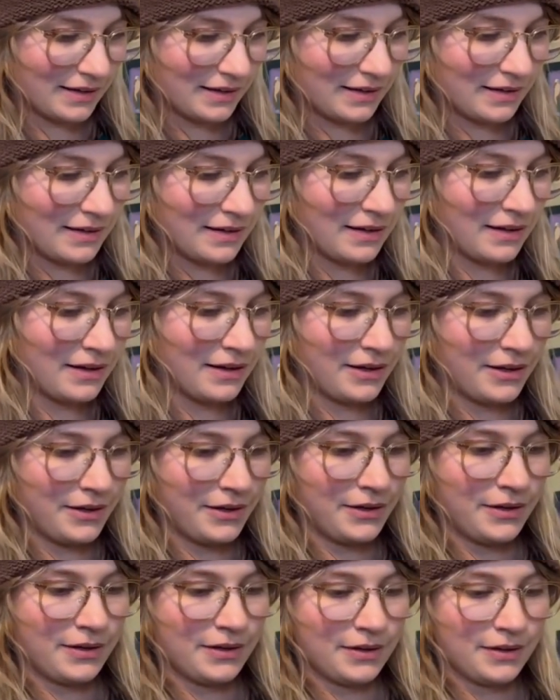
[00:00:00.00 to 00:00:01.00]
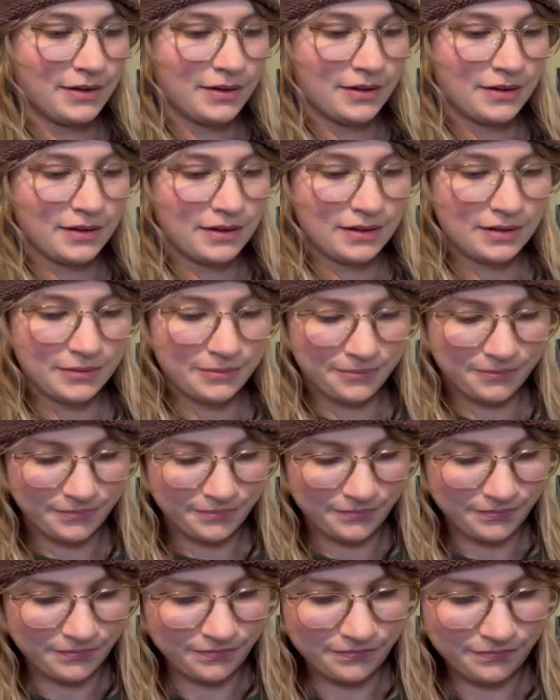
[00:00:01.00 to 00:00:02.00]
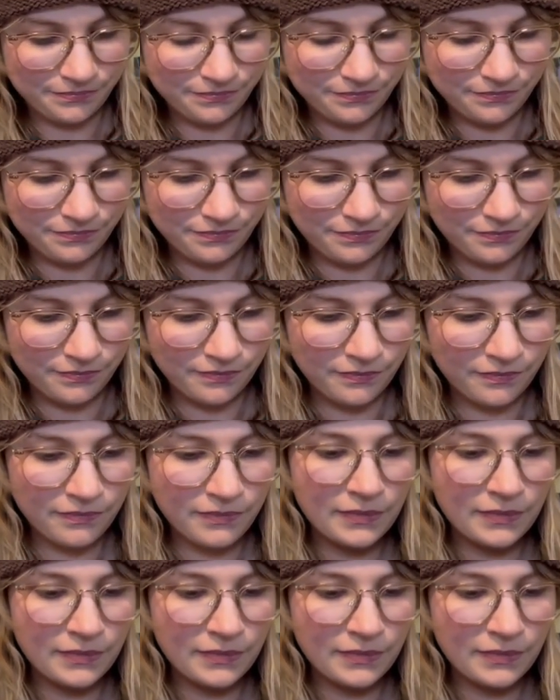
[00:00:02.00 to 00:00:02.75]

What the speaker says: (no one is talking)